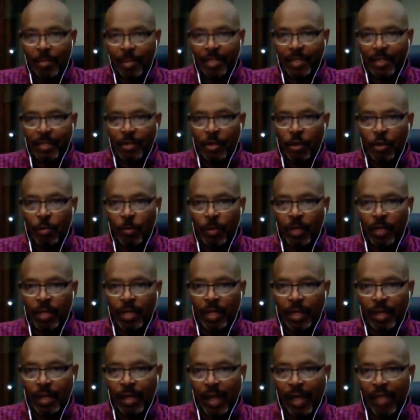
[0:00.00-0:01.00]
But
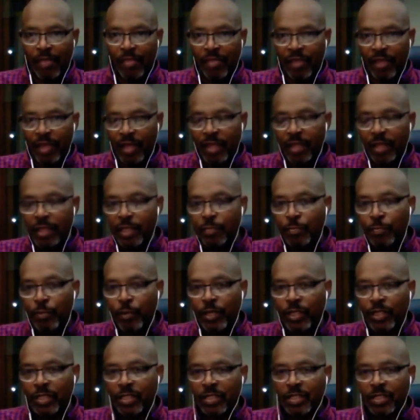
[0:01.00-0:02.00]
nobody, I think, at this
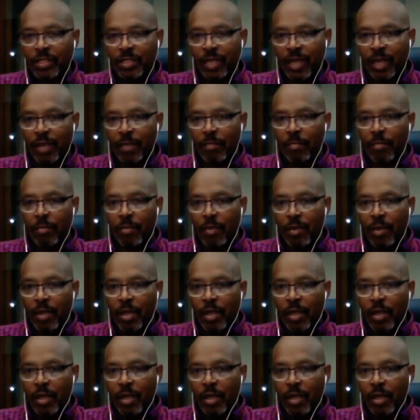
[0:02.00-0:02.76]
point in time